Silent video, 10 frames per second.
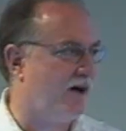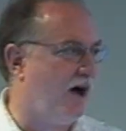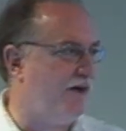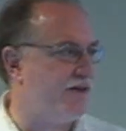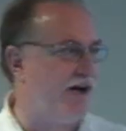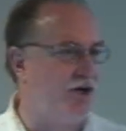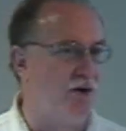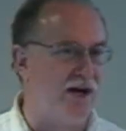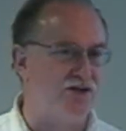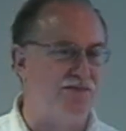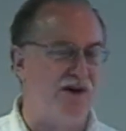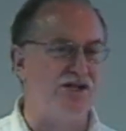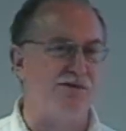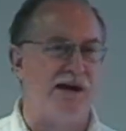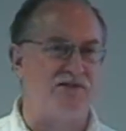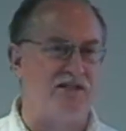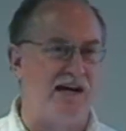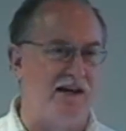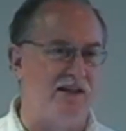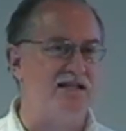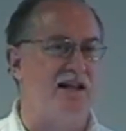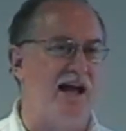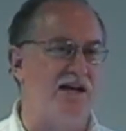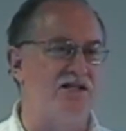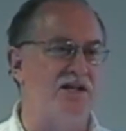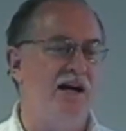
All the undergraduate freshmen have to take this class